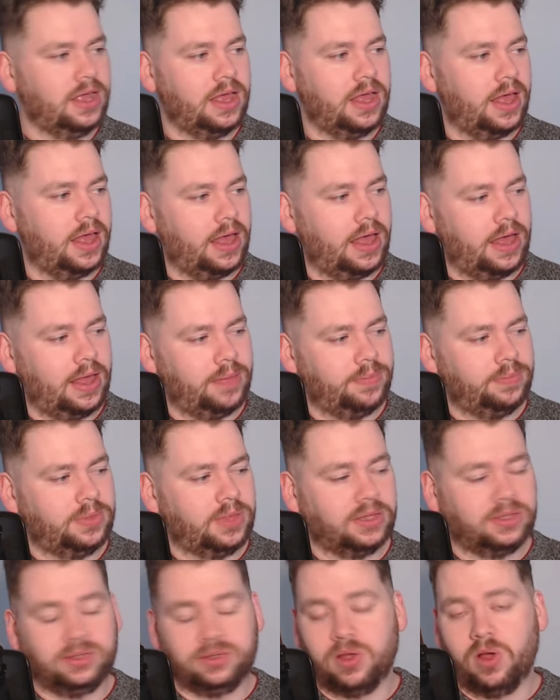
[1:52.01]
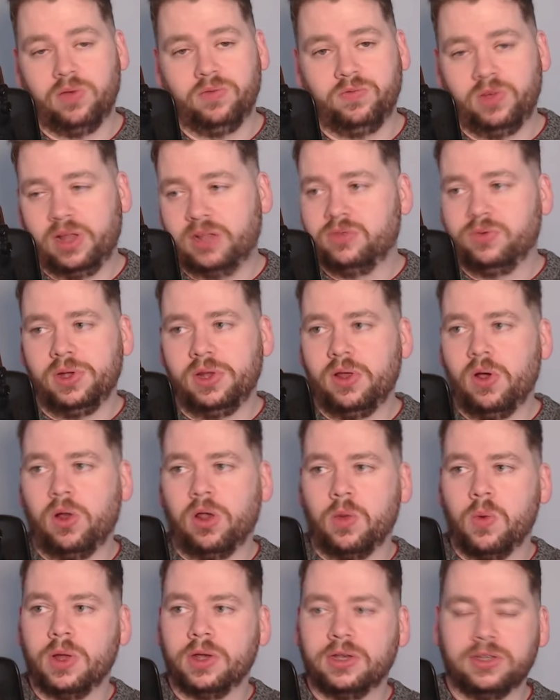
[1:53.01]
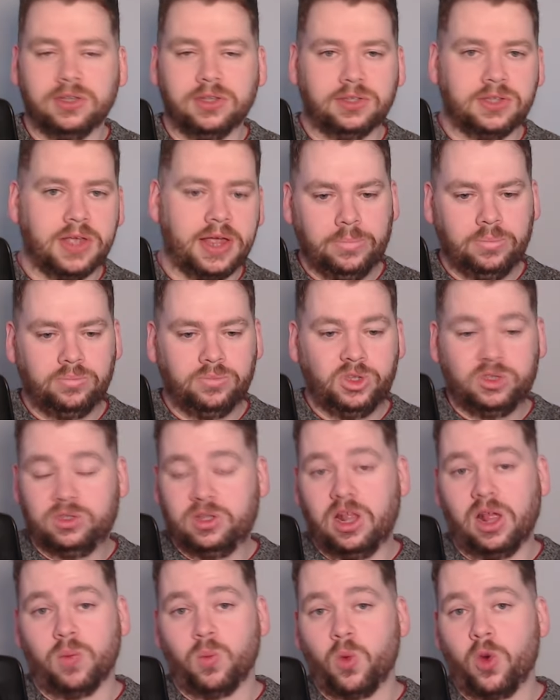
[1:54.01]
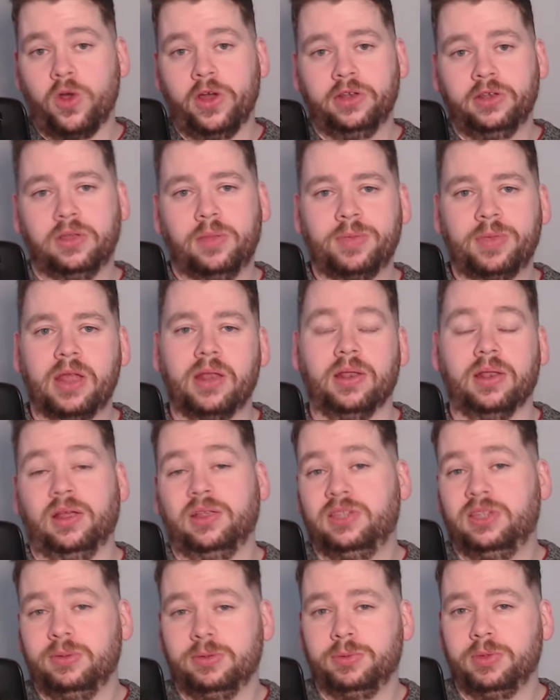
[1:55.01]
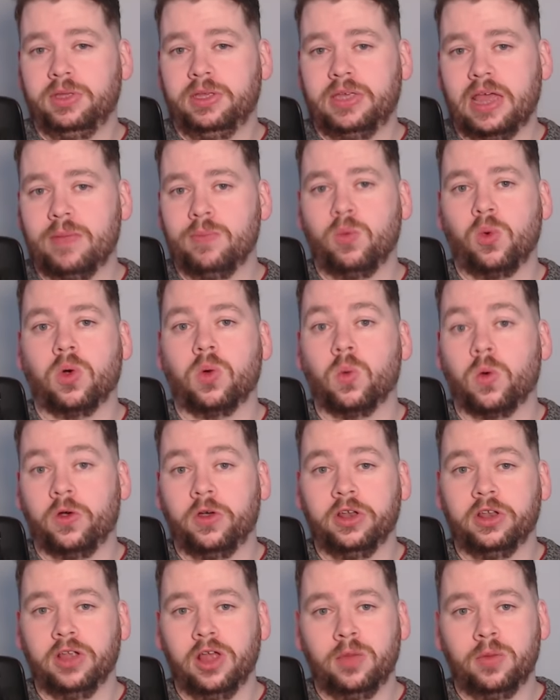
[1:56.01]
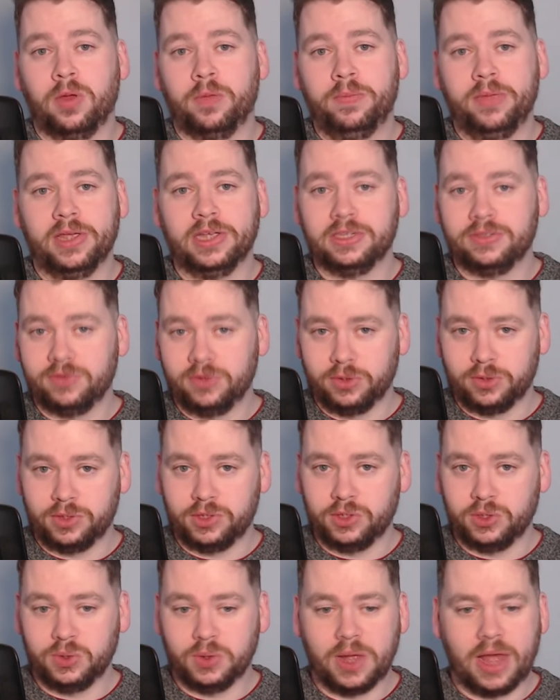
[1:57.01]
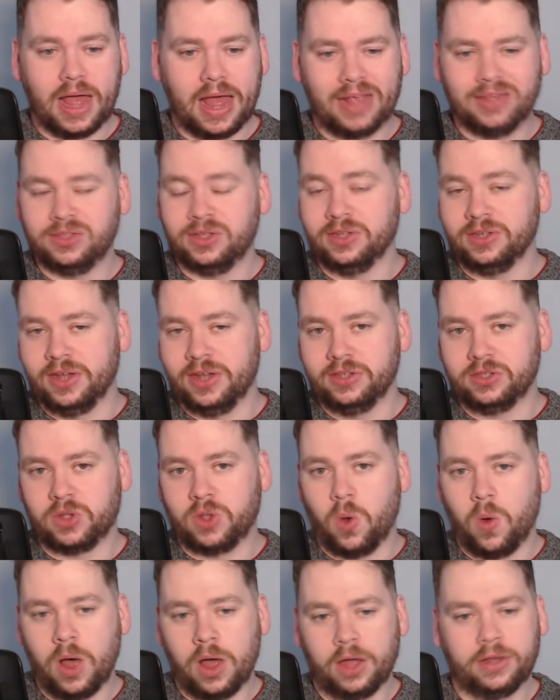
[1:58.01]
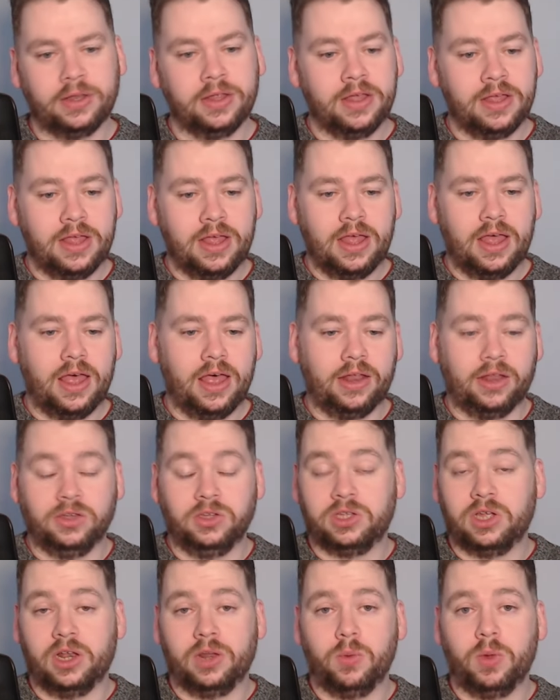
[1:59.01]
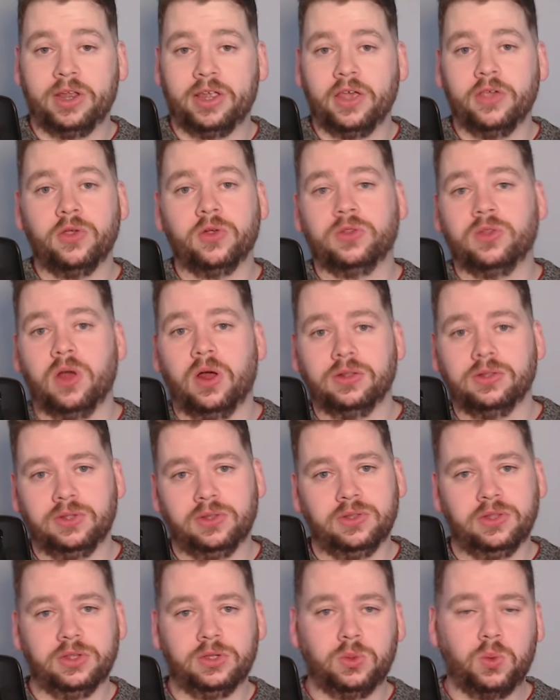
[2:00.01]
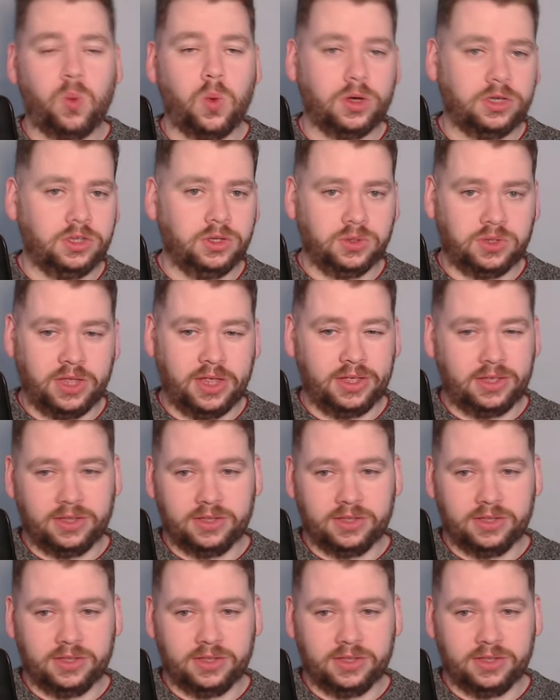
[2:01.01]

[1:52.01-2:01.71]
Um, that's that's really all I wanted to say. Just that I'm worried. I'm getting. I seem to be getting more worried about PSVR 2 as the days go on, and I just kind of want to get your thoughts on this. What do you think?